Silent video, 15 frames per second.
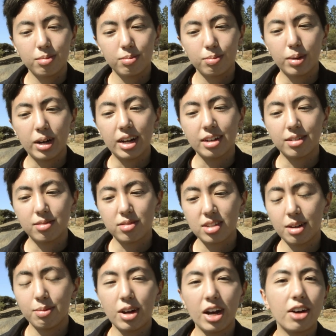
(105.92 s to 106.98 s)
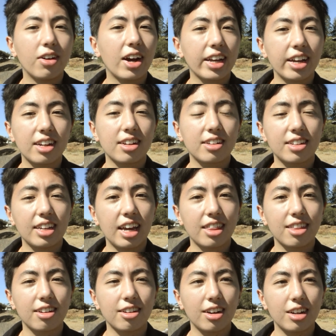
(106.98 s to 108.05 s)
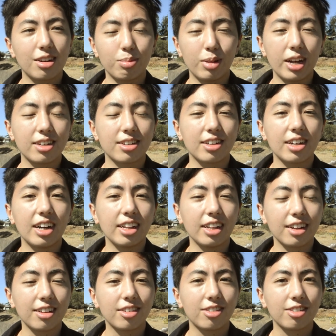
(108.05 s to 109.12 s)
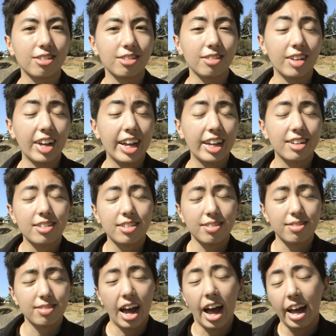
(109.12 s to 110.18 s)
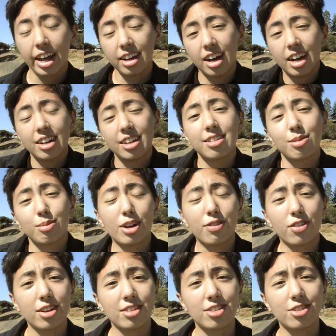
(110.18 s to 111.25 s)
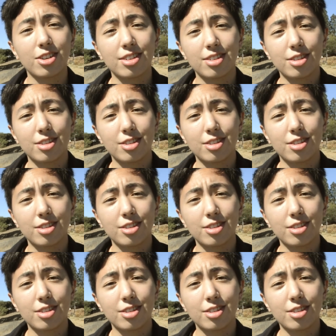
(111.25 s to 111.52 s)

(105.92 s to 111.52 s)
But somehow I got it together and applied to college. And I got into my first choice